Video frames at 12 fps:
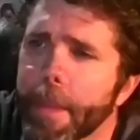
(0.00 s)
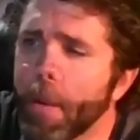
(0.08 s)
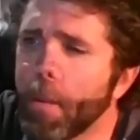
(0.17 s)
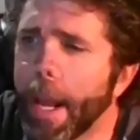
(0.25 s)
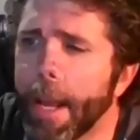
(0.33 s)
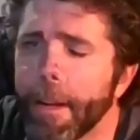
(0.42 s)

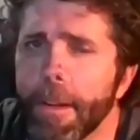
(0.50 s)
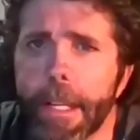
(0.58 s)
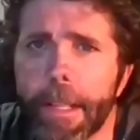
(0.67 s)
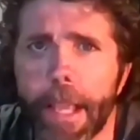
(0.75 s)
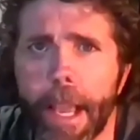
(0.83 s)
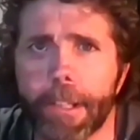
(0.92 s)
And when I
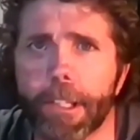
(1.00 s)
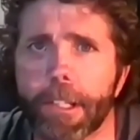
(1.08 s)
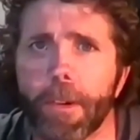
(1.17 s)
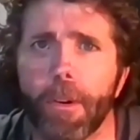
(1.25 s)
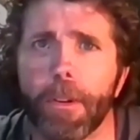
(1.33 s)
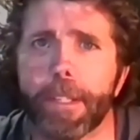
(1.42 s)
look at that
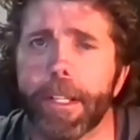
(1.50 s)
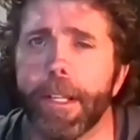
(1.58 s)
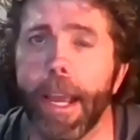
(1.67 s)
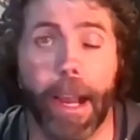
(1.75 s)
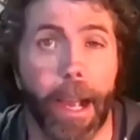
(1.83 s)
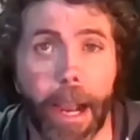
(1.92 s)
skull
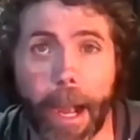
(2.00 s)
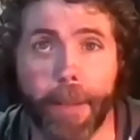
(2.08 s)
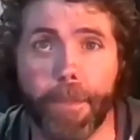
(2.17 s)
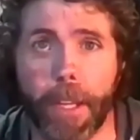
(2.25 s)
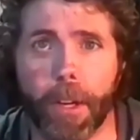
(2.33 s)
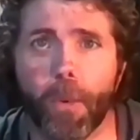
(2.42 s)
today, I
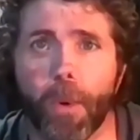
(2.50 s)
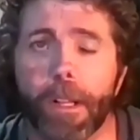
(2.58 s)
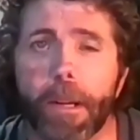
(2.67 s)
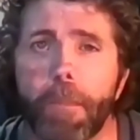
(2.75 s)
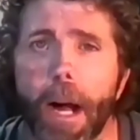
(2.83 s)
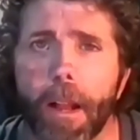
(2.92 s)
have the
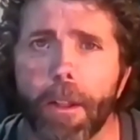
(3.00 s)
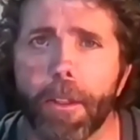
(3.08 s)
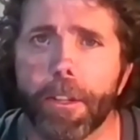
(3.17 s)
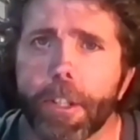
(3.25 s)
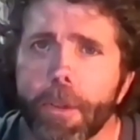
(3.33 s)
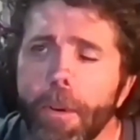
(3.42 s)
acrylic model of
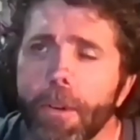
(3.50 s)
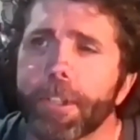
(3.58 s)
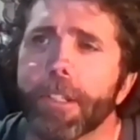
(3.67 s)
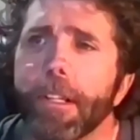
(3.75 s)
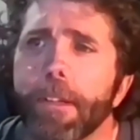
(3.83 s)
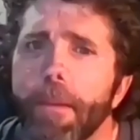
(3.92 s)
the skull
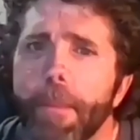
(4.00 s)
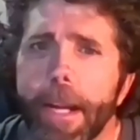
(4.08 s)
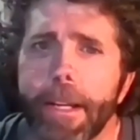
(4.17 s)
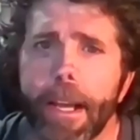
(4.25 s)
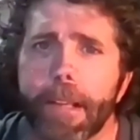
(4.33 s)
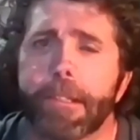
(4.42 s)
sitting on
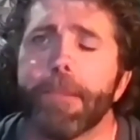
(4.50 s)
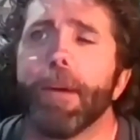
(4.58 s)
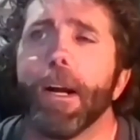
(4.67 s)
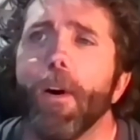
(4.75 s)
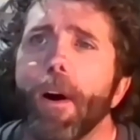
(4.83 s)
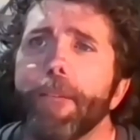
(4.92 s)
my desk in
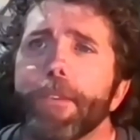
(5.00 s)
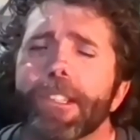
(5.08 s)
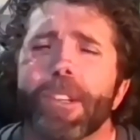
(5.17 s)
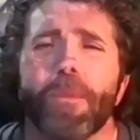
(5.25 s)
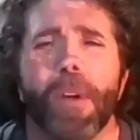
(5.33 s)
my office.